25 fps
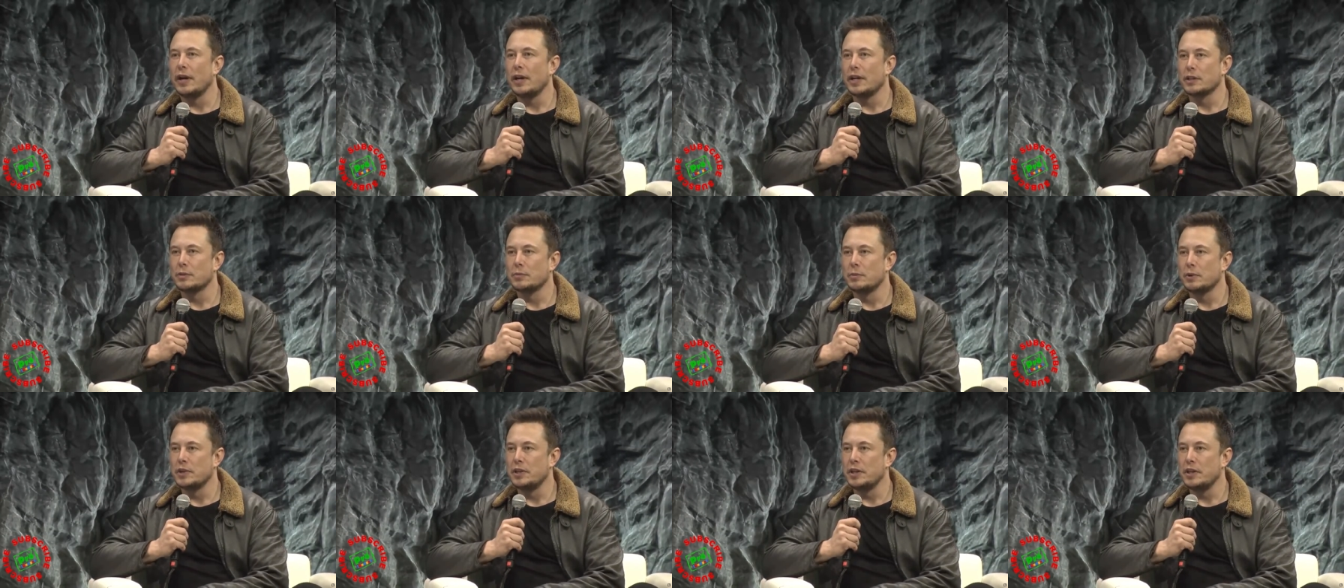
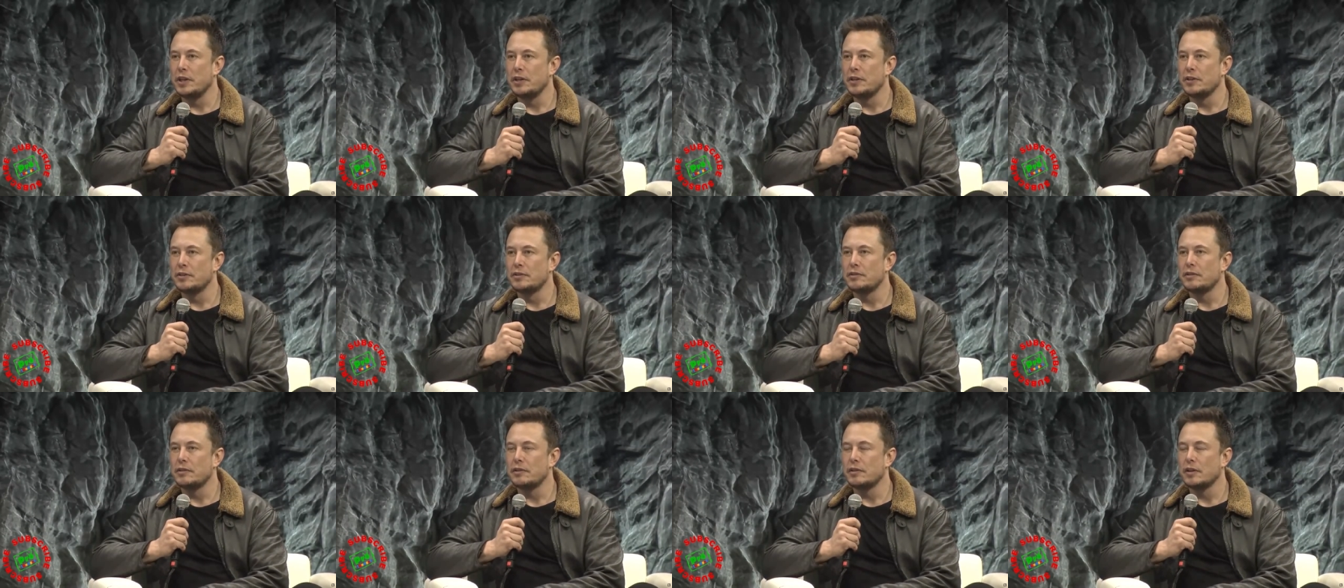
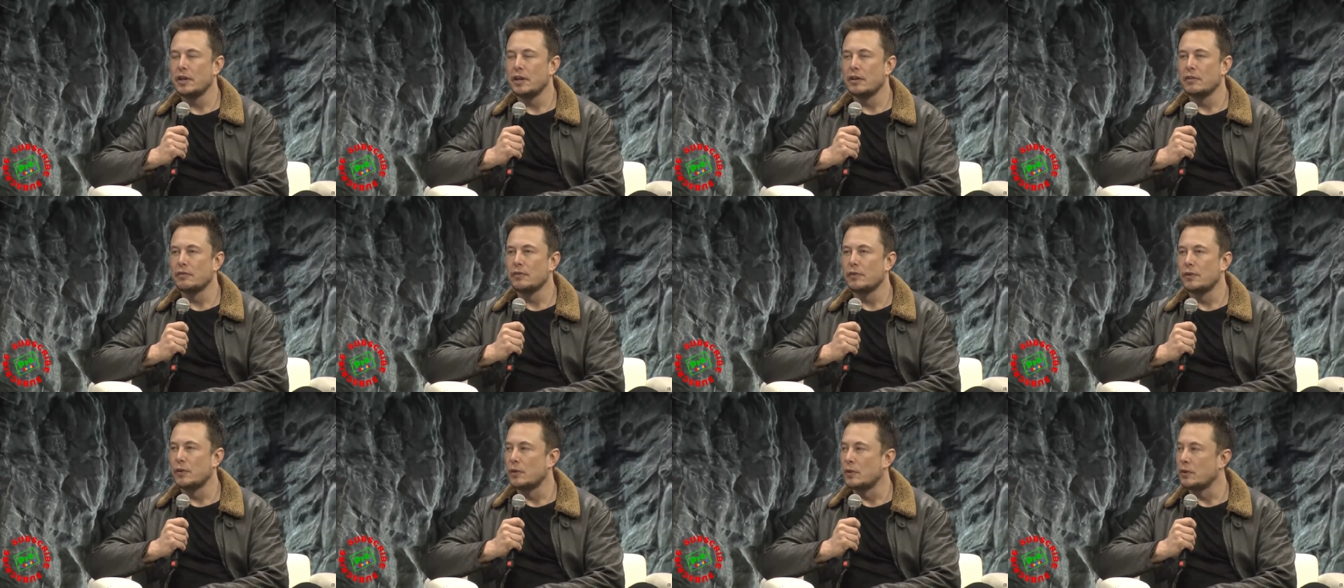expertise in
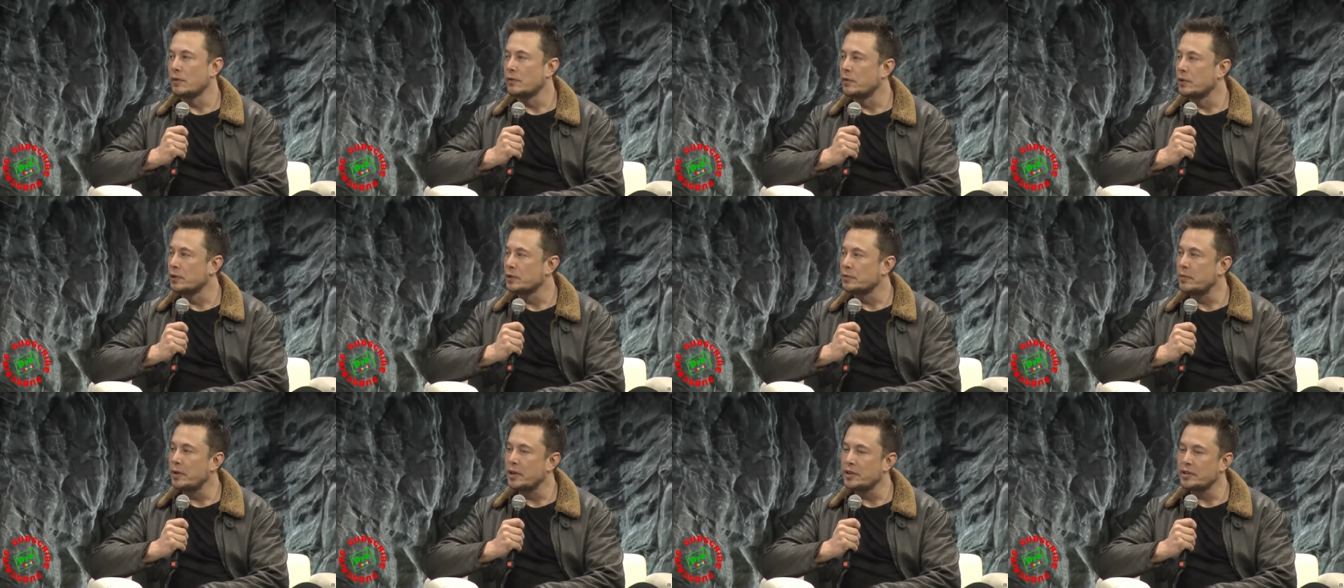for, for
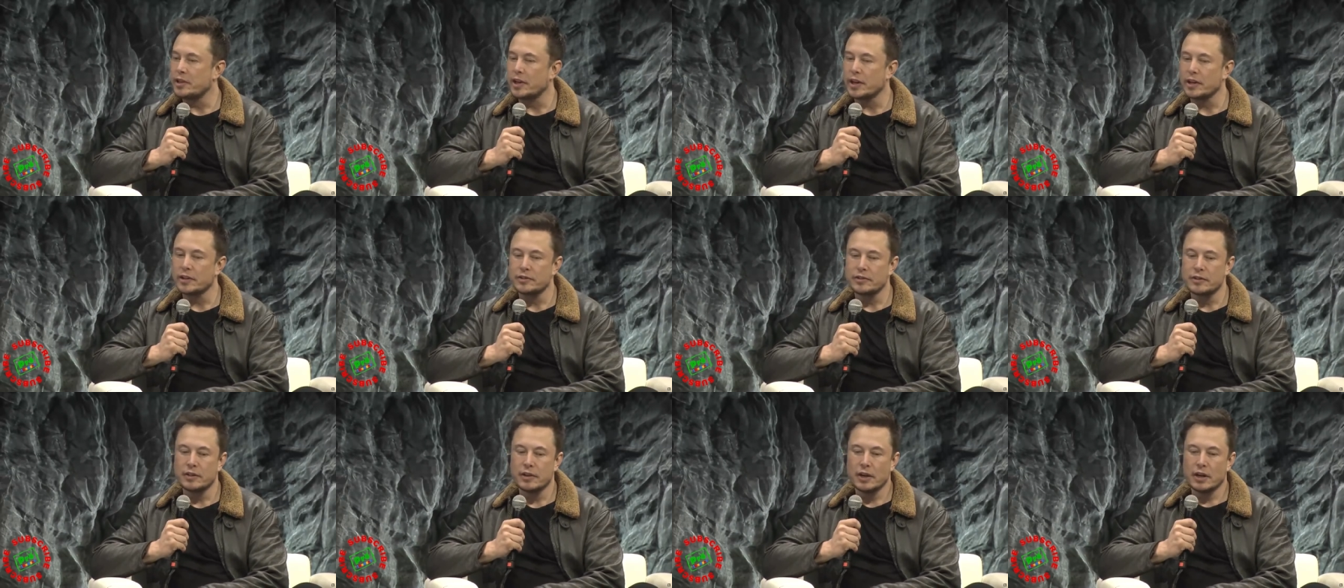
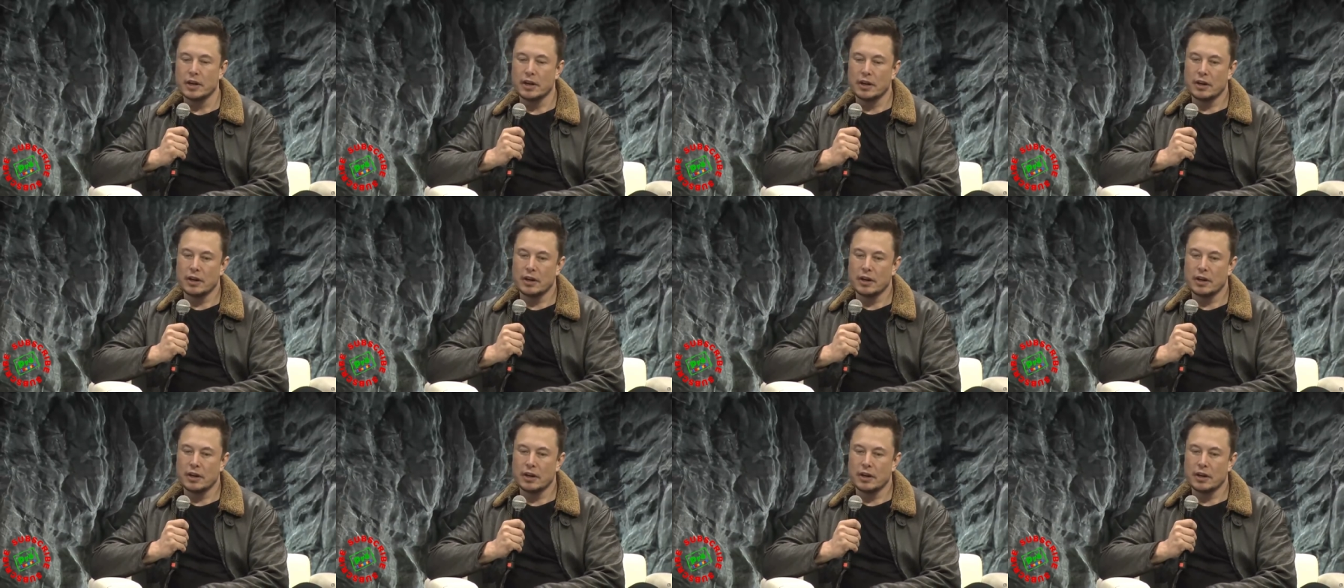SpaceX.